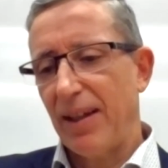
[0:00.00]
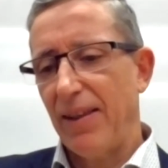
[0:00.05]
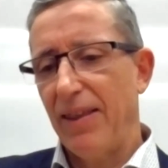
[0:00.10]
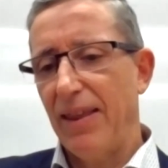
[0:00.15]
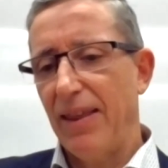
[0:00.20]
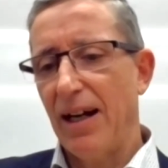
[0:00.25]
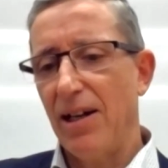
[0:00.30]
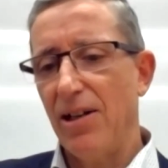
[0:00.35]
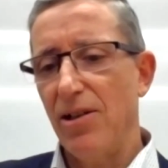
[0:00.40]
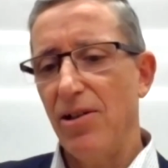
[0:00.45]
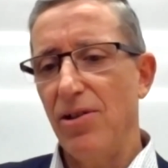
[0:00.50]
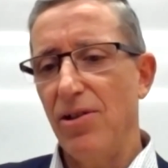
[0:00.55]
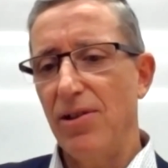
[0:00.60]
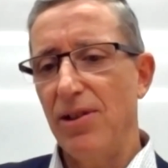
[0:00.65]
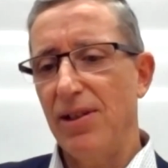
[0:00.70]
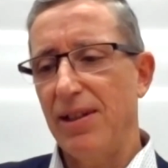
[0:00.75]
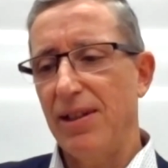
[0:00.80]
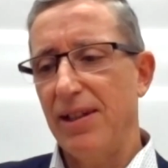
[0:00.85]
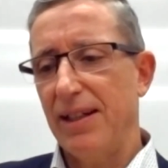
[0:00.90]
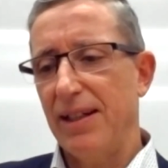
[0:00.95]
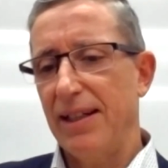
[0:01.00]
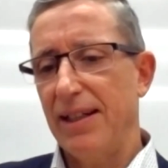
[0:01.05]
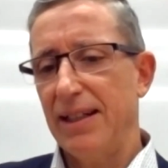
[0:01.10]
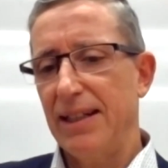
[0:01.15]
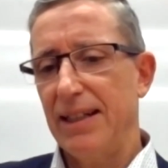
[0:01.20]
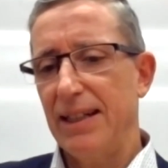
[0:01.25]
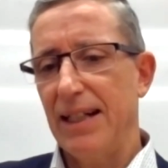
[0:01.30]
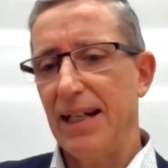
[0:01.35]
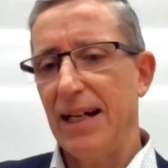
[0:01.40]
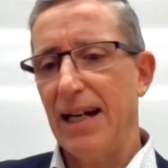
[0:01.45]
those,
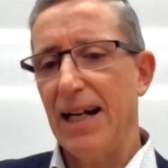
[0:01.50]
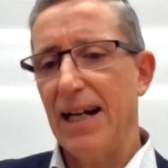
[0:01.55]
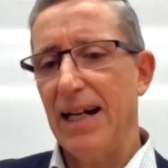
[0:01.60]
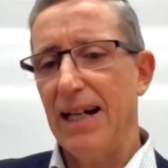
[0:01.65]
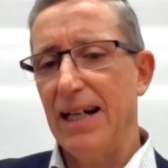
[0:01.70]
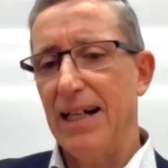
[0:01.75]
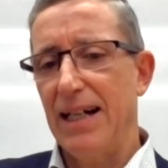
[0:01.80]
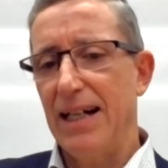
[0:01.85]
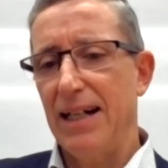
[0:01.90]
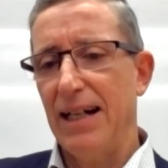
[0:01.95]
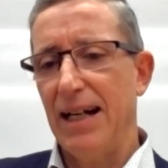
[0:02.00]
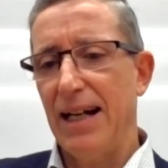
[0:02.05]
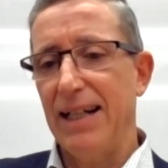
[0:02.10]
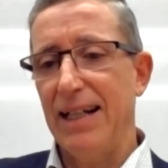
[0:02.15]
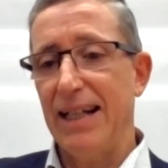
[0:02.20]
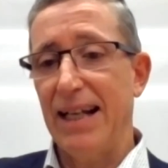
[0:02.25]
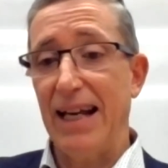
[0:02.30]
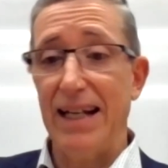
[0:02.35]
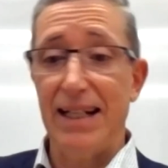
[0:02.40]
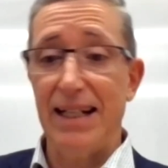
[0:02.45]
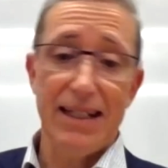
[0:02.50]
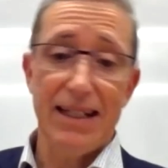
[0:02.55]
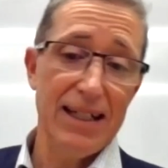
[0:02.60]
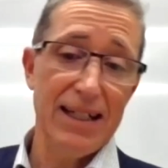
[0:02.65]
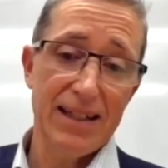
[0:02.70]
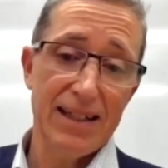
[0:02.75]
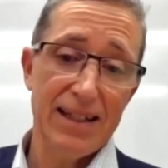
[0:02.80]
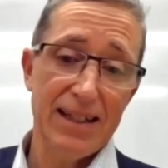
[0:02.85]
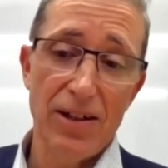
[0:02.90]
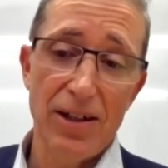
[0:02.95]
and again,
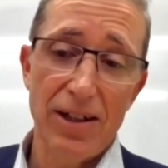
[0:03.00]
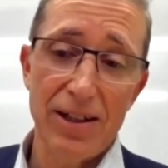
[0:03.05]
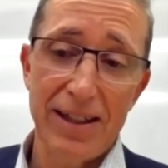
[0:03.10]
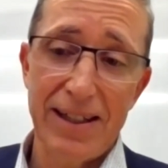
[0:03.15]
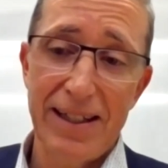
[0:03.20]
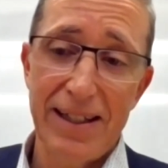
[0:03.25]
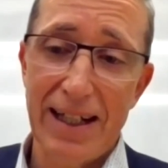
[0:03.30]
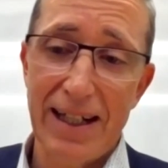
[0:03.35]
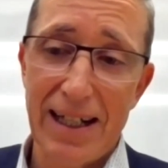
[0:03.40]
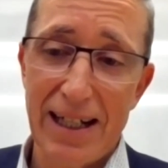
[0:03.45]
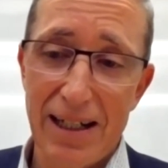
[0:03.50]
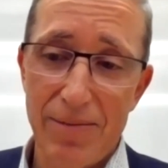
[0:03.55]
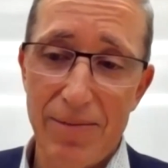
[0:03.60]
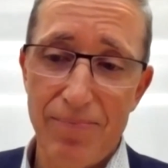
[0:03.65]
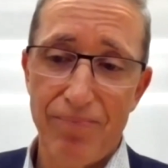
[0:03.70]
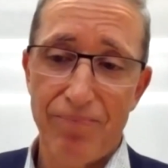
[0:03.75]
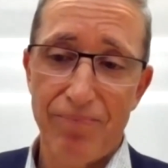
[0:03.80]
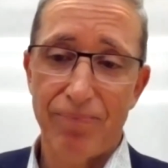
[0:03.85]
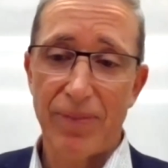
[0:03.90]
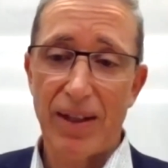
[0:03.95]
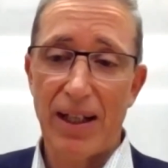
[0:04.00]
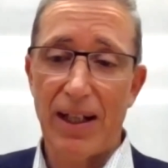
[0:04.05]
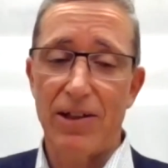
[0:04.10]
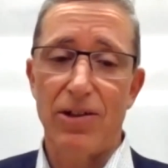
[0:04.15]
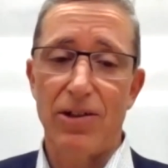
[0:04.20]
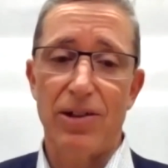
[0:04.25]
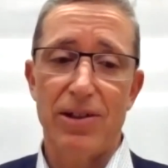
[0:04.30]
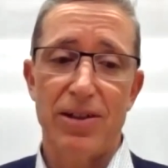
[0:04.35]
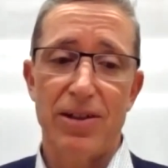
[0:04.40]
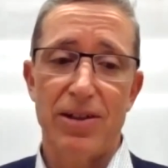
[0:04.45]
it's not
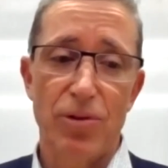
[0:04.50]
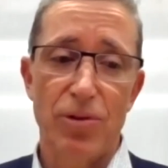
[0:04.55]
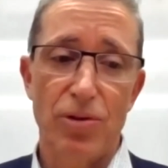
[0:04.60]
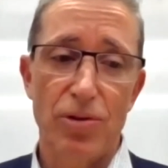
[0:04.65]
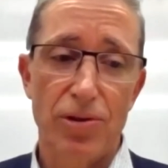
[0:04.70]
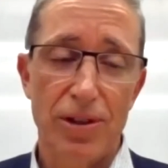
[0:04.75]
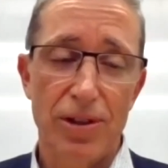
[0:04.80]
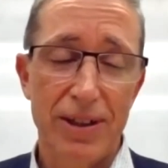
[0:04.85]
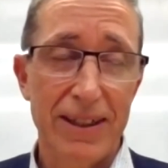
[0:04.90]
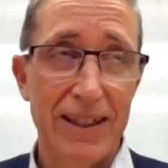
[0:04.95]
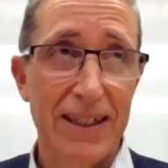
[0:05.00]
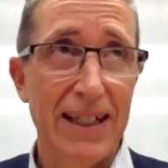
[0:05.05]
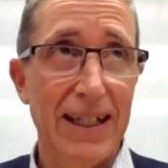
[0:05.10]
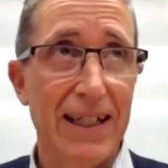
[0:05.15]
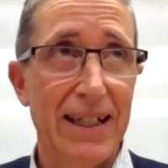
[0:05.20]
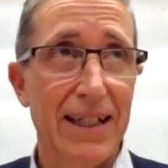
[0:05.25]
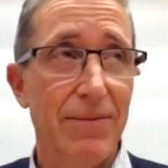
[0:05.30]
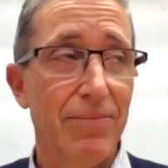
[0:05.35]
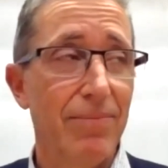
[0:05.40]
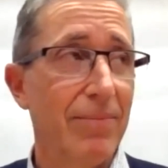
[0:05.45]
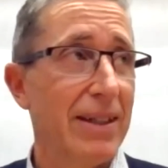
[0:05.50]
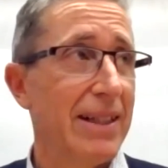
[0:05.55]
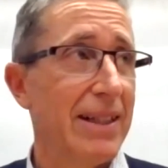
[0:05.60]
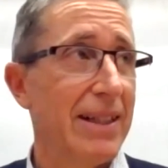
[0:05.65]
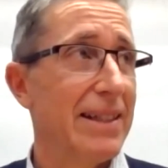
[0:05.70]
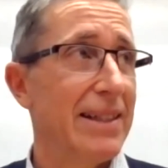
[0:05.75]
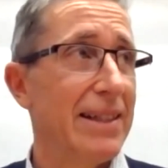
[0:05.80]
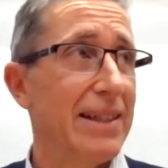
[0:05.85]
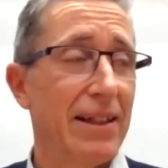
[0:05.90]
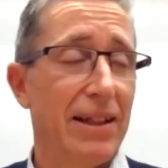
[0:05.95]
across the board,
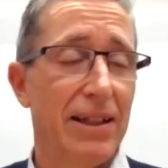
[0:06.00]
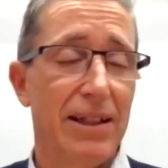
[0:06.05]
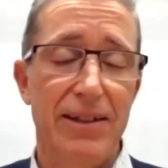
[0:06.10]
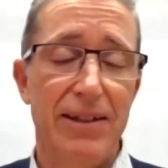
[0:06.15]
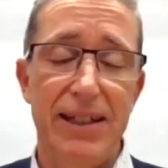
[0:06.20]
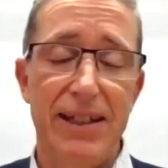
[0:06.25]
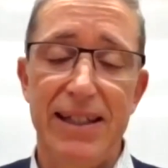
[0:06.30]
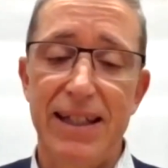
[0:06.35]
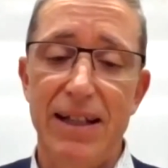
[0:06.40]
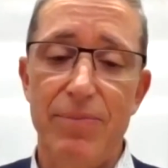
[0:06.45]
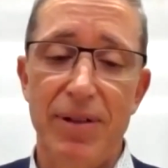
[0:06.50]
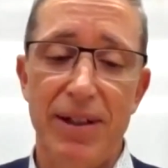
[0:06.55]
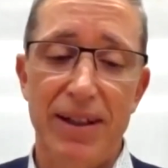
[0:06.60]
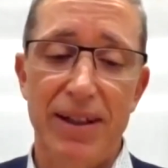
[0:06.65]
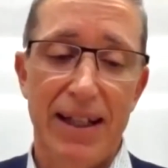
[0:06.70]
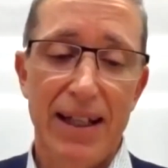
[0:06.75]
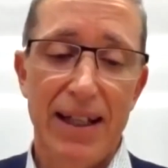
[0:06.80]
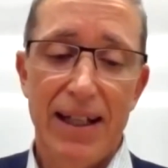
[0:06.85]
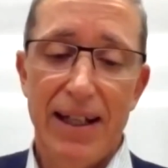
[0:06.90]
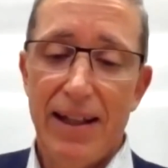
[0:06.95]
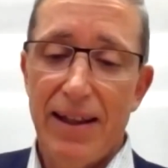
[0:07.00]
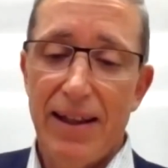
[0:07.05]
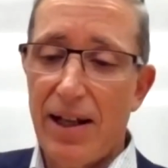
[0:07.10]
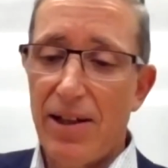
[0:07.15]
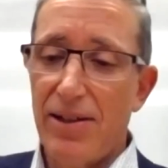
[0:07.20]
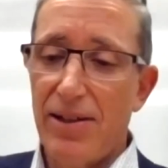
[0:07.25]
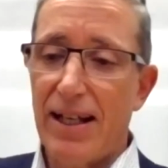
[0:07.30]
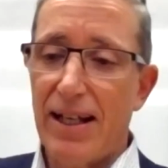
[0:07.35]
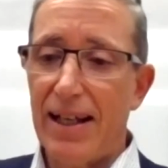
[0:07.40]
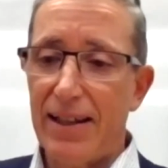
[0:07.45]
as Irene said, but
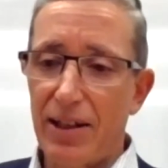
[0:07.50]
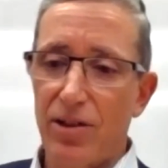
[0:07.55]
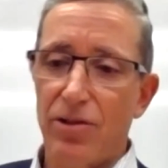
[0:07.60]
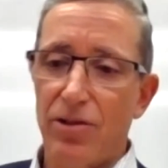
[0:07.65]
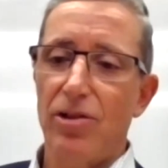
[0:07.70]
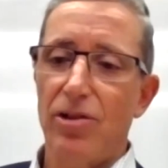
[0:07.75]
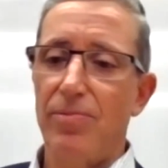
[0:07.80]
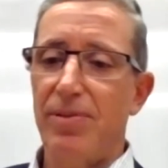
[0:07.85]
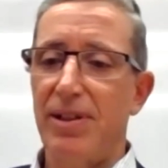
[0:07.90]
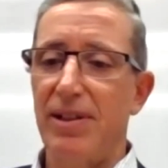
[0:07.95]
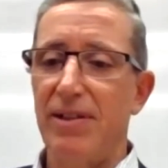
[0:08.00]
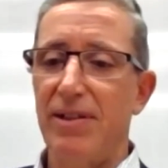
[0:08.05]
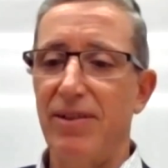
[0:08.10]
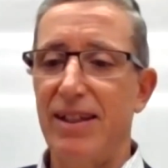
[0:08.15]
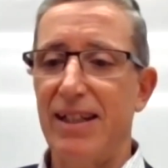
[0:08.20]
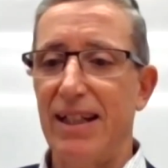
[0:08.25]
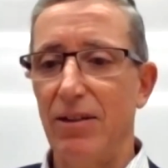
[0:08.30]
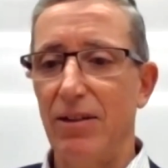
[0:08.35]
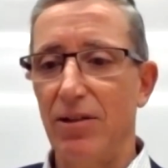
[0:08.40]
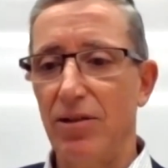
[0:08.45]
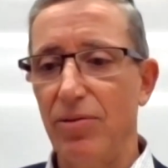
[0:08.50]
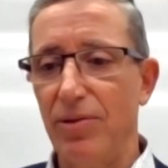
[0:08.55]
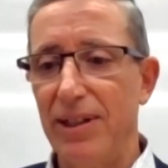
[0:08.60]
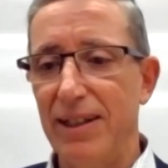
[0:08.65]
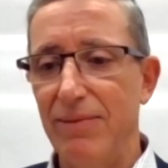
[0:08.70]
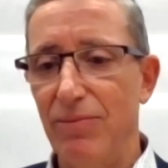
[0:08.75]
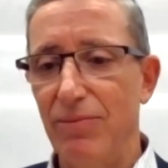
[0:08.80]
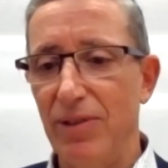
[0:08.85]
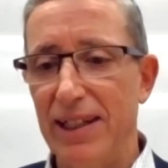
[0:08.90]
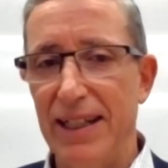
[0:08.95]
those other groups that have said, look,
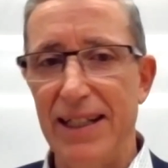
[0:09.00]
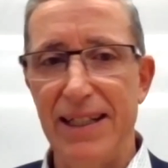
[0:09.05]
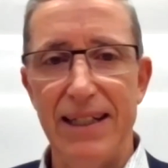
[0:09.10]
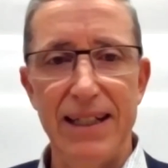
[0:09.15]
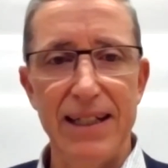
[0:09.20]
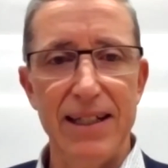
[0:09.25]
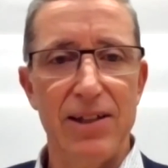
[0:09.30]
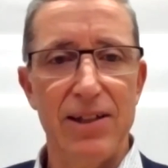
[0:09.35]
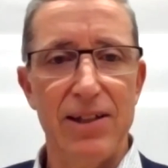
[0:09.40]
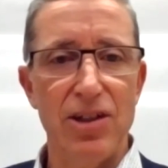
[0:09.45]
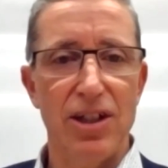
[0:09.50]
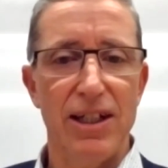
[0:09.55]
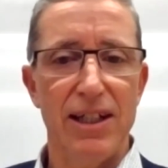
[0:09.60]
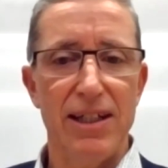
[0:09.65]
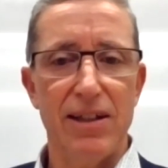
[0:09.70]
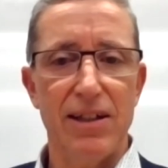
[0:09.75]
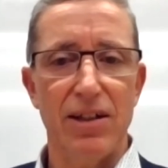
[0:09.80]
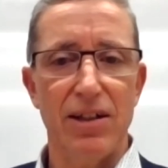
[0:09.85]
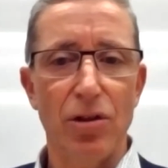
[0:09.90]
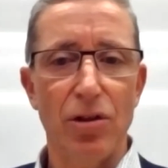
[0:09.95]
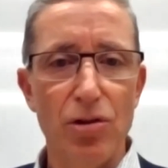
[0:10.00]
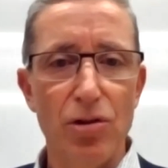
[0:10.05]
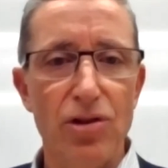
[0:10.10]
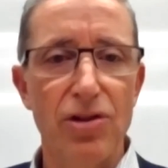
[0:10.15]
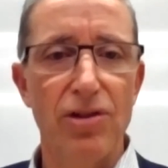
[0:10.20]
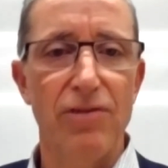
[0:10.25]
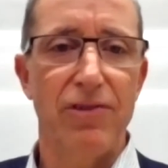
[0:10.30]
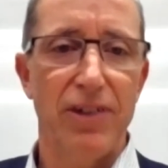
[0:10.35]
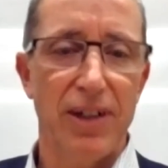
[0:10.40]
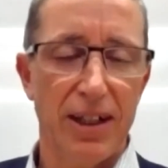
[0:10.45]
we need an ESG
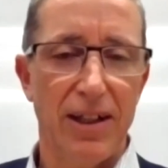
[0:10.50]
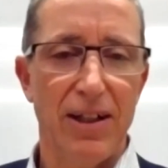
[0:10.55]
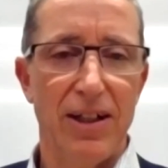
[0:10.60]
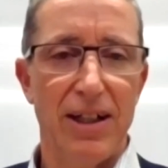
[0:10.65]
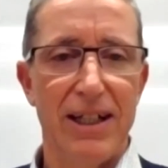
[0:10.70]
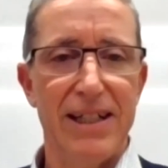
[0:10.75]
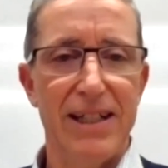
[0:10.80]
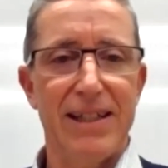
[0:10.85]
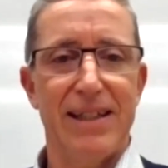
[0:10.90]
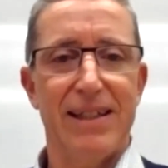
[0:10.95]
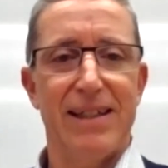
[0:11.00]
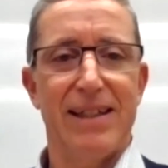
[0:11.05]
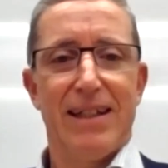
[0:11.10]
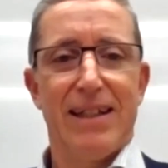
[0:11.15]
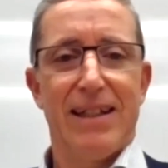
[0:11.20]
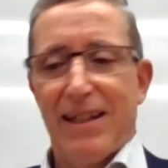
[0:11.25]
solution for clients.